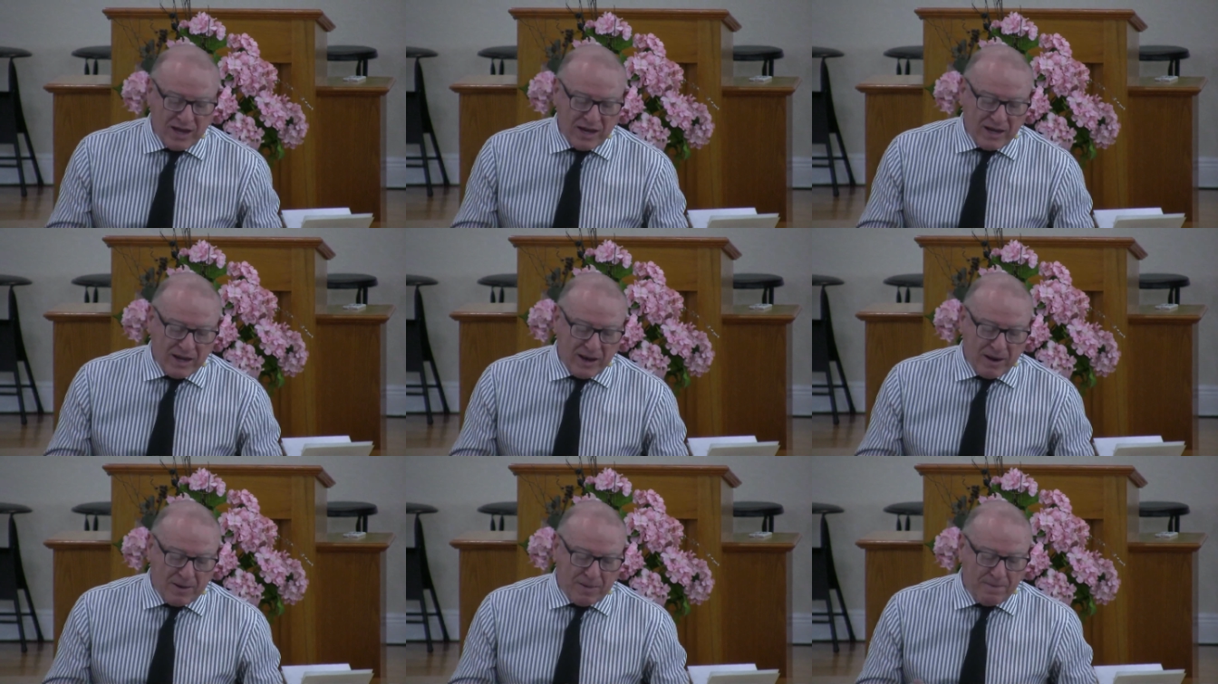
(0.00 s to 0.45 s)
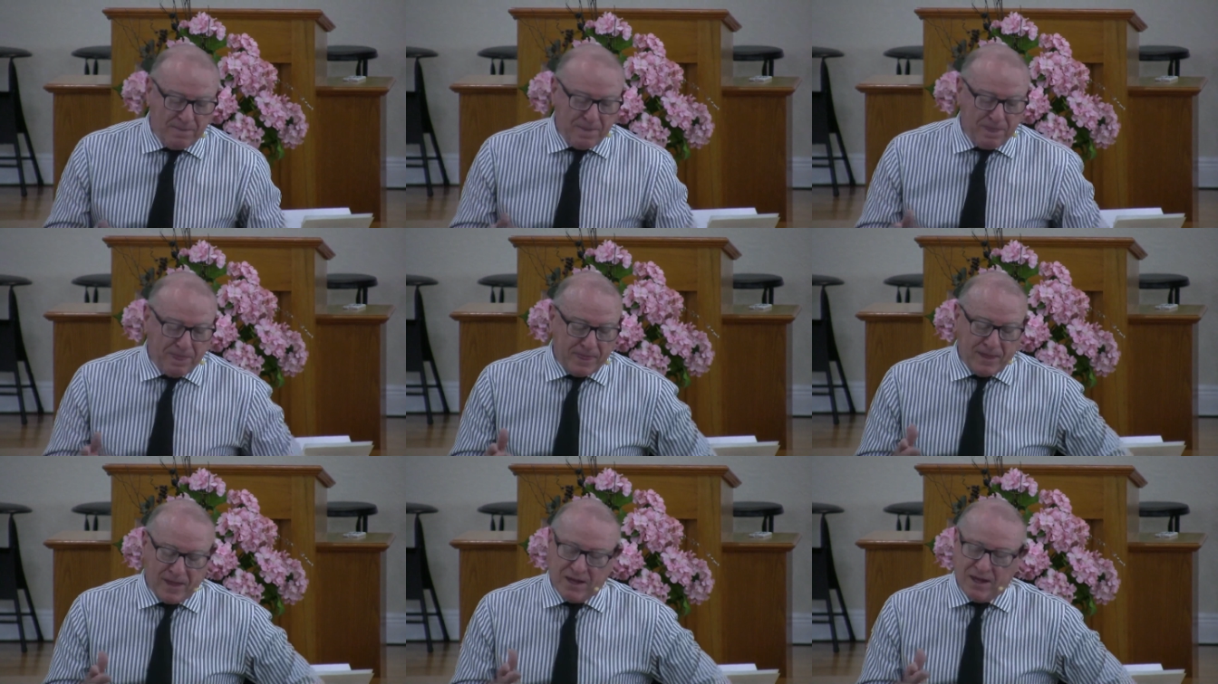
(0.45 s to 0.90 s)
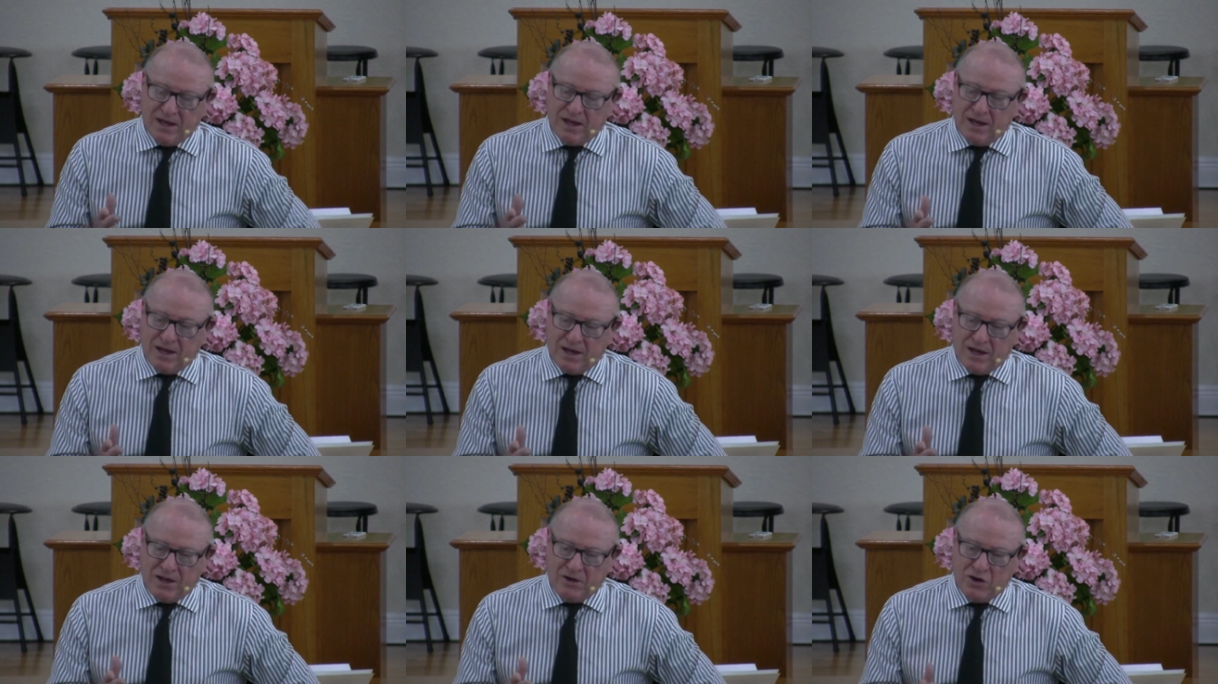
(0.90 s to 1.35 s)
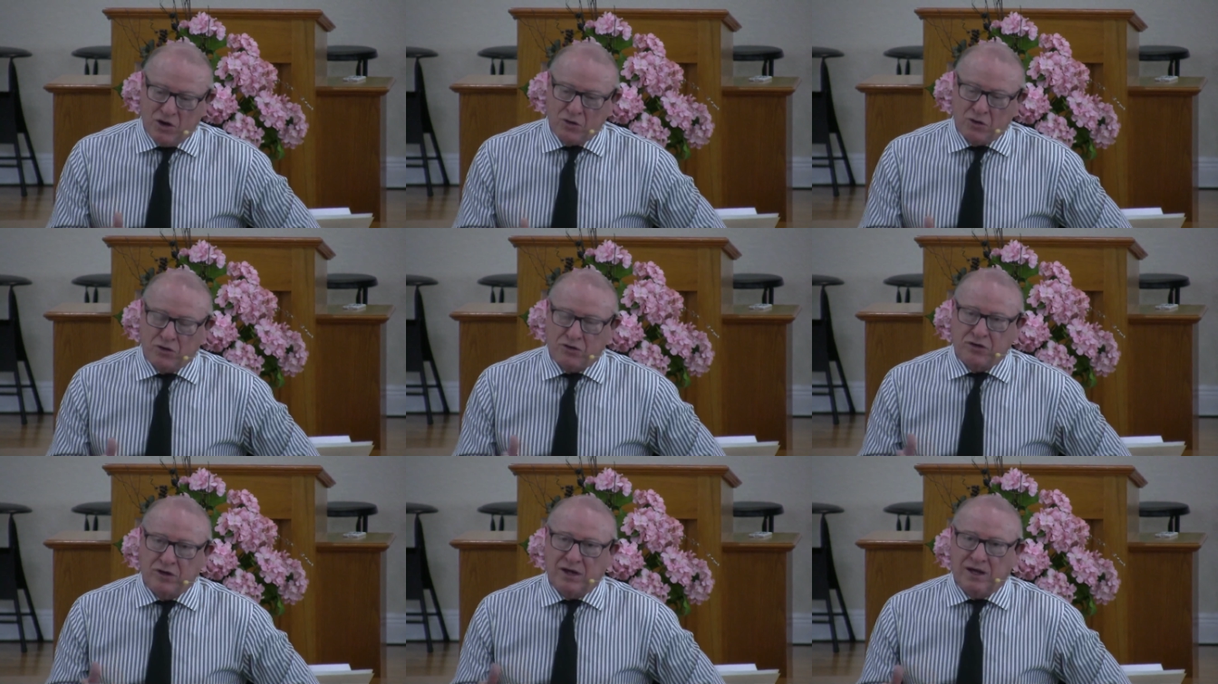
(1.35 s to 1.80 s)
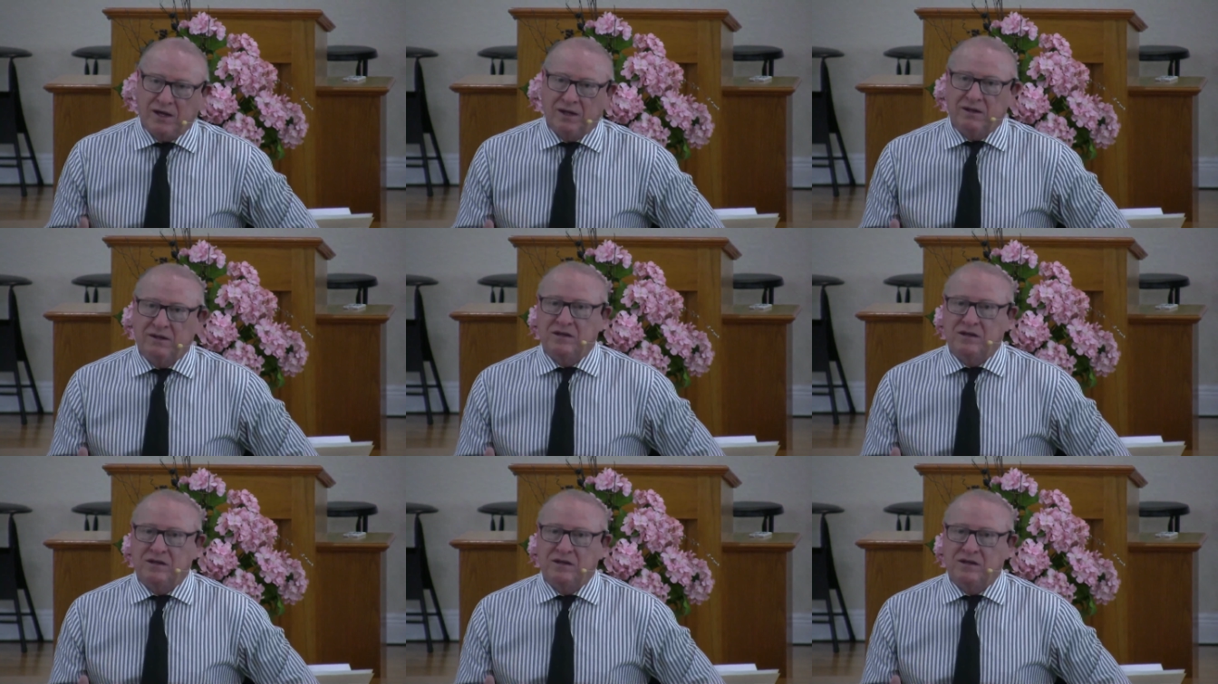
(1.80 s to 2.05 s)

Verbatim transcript: Now, another thing